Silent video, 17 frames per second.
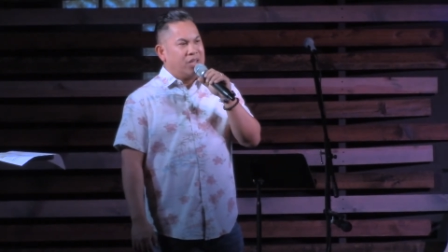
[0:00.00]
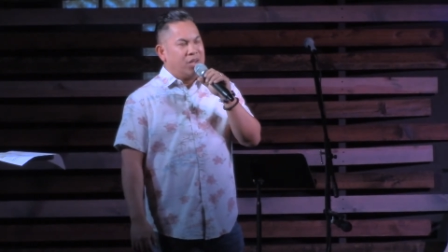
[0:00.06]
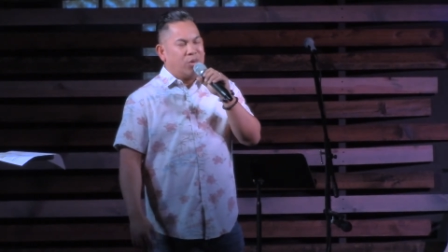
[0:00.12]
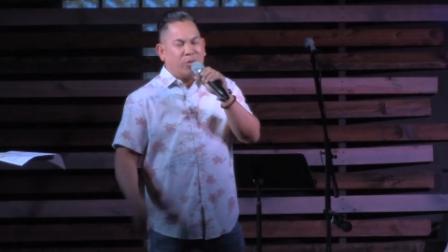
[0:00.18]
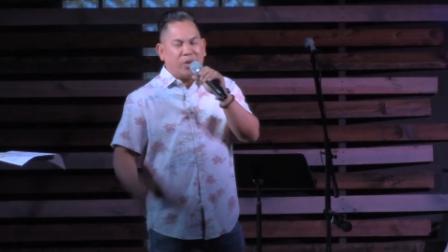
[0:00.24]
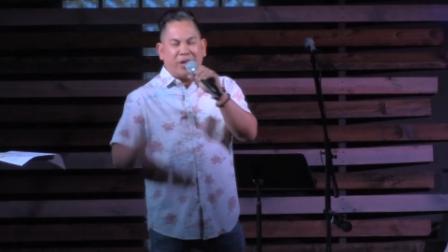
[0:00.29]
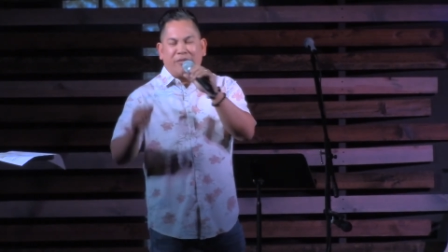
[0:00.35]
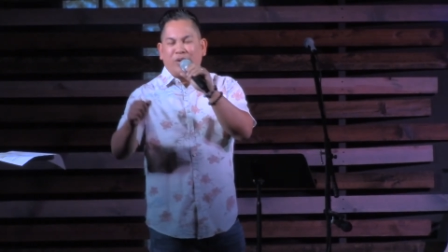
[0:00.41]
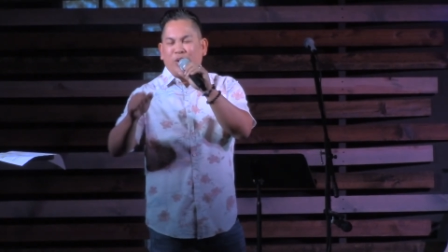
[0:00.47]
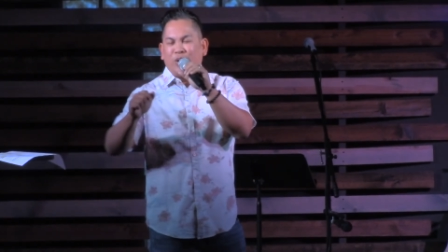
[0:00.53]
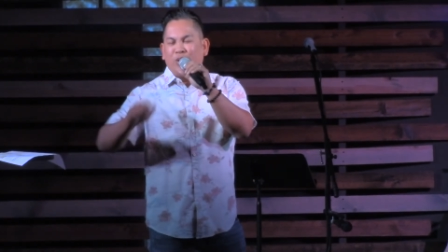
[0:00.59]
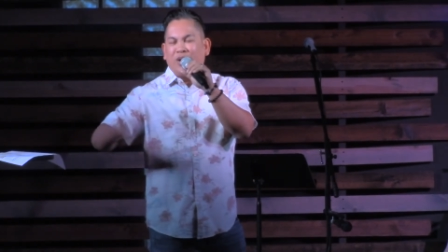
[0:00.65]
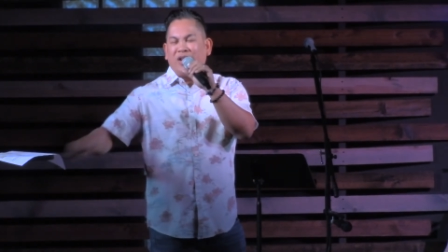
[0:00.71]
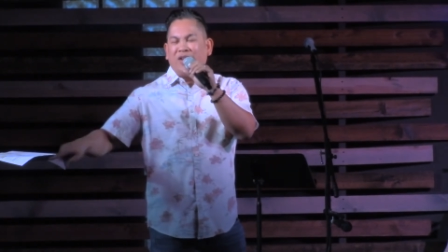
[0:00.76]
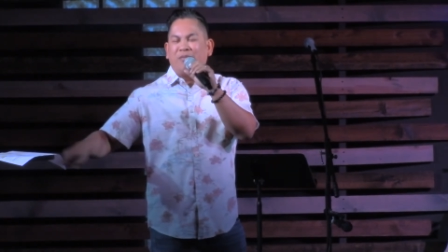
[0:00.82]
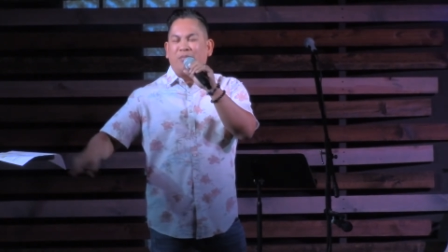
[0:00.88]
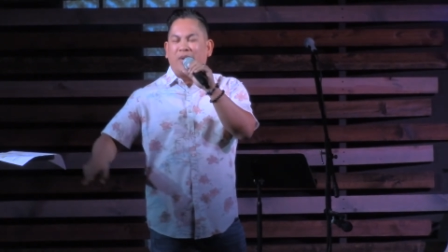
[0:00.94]
Whatever you
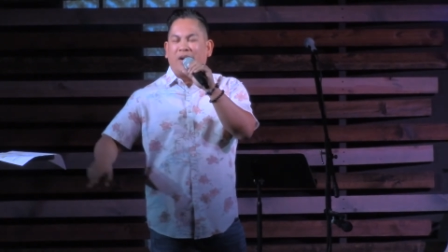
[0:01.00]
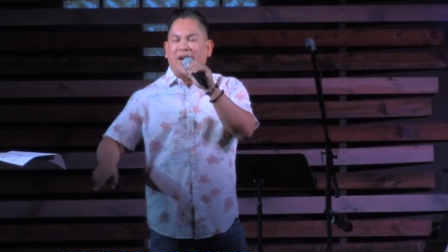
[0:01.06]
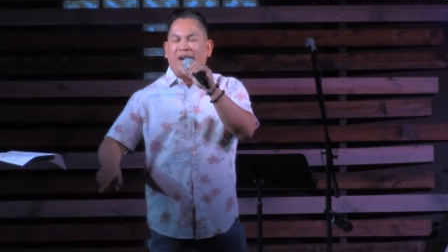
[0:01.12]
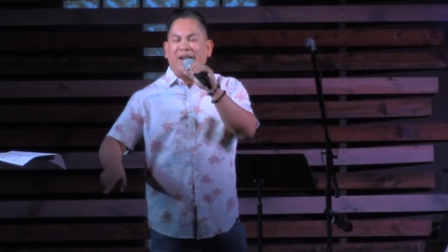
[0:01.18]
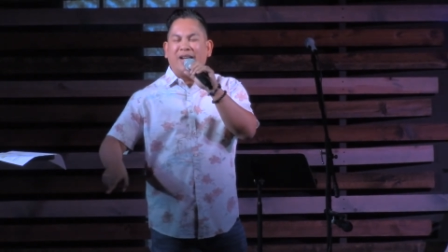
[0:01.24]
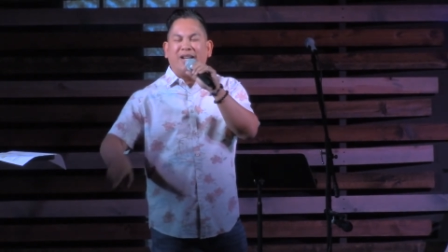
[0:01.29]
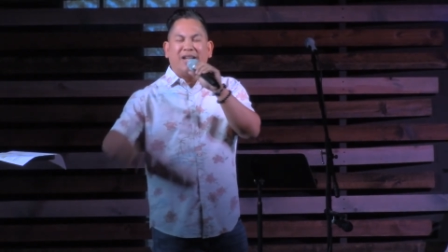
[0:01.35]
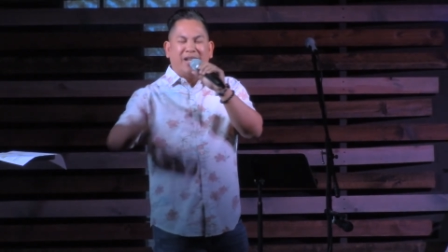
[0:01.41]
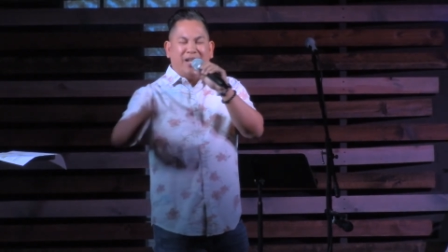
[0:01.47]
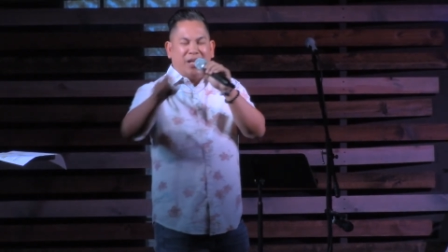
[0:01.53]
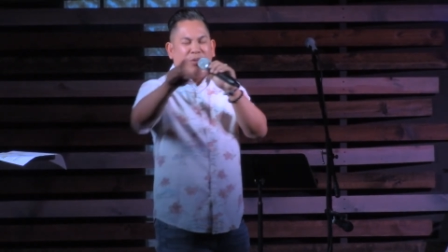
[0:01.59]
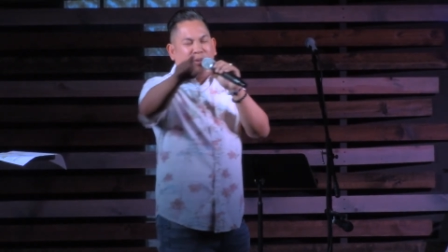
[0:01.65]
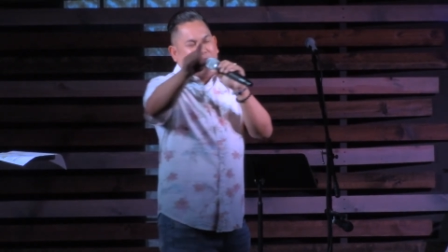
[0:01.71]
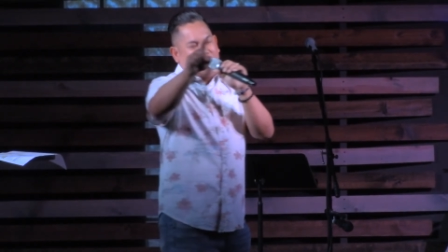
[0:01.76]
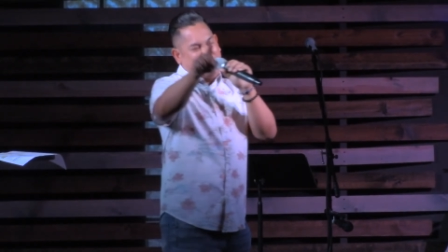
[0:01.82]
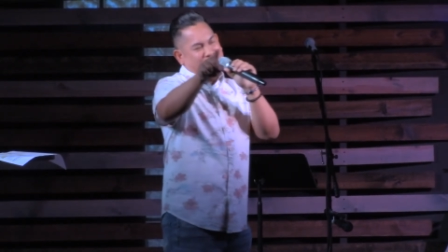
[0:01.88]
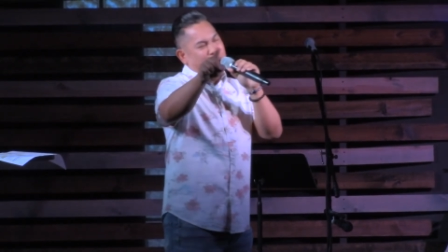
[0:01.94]
leave behind, He
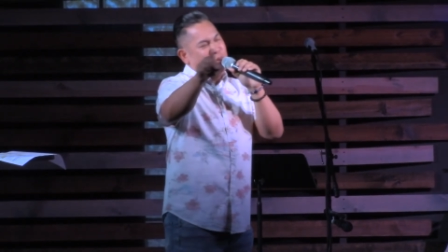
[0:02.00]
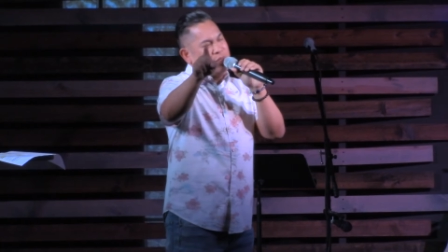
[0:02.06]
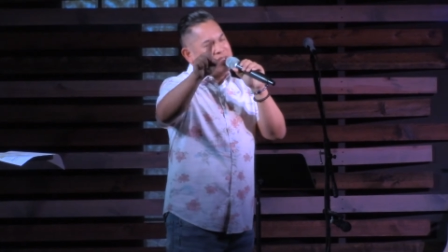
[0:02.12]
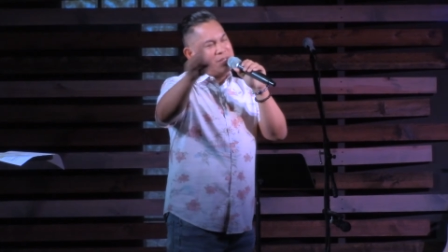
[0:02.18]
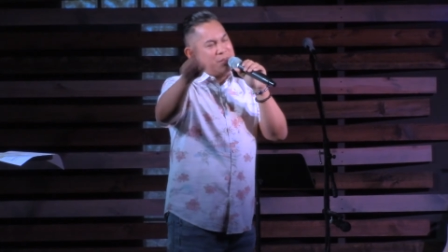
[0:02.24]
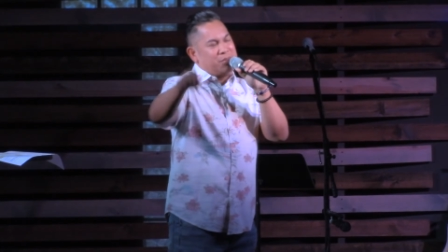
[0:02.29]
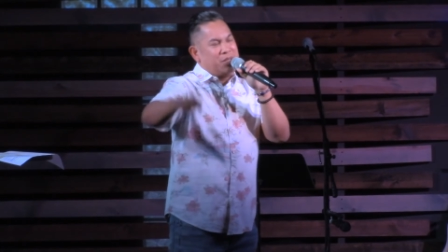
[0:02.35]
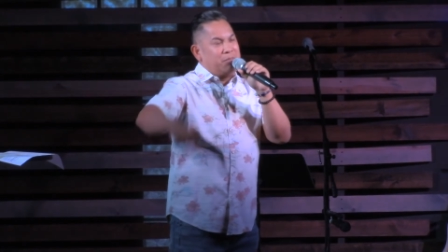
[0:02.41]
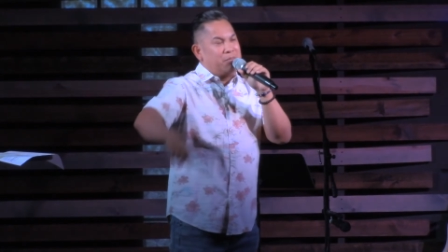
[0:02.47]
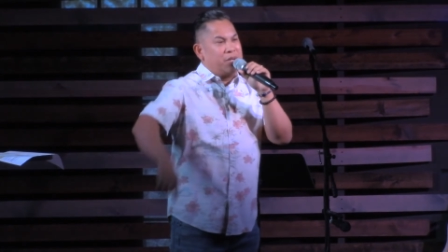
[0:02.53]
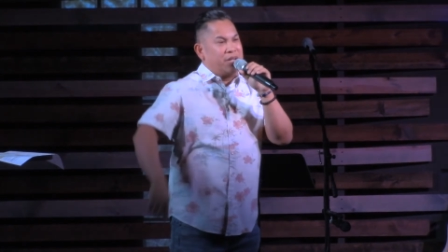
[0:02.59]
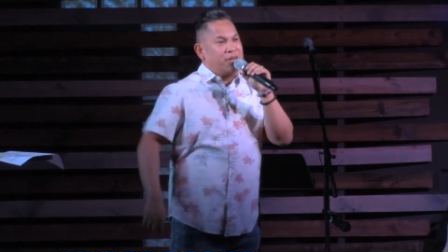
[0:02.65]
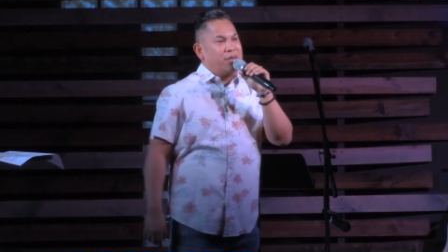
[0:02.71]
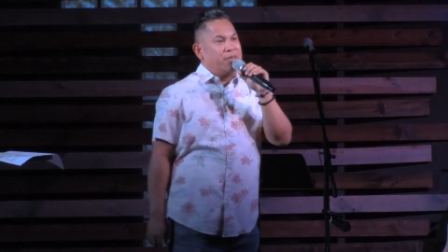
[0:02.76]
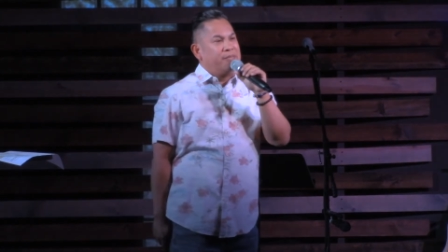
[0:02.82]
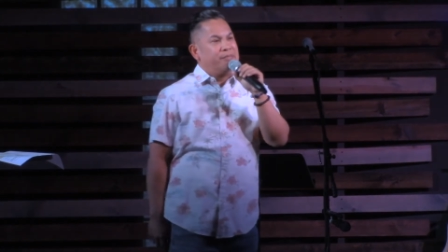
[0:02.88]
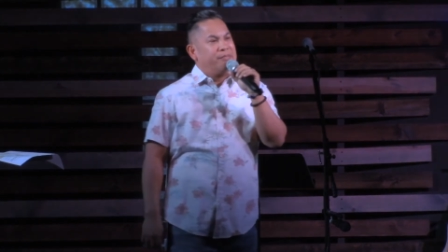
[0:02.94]
will fill with something better.
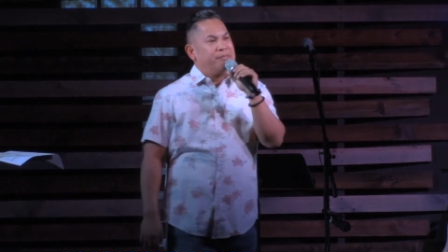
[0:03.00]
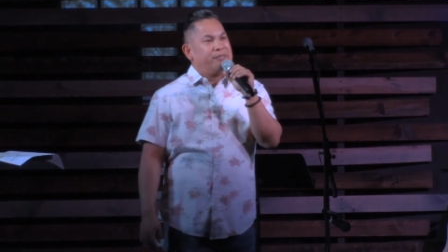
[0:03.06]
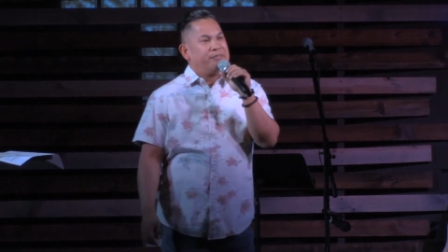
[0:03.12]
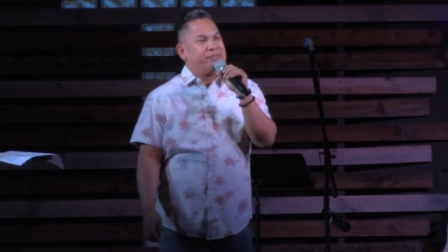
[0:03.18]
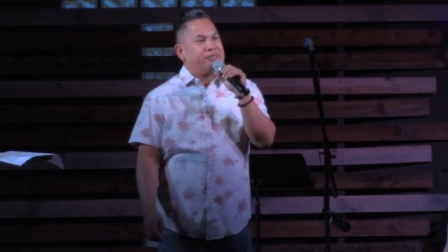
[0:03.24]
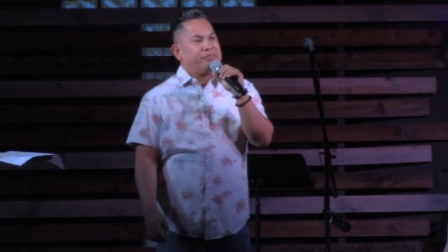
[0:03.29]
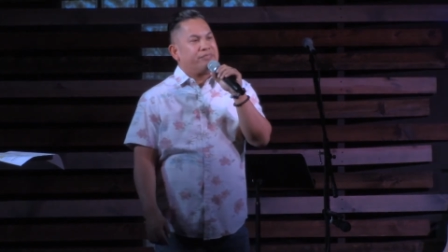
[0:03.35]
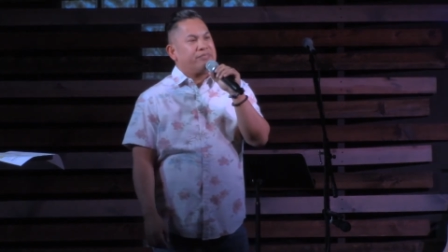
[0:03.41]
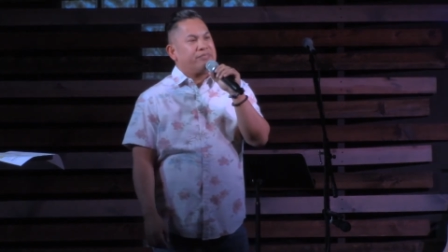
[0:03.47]
Amen.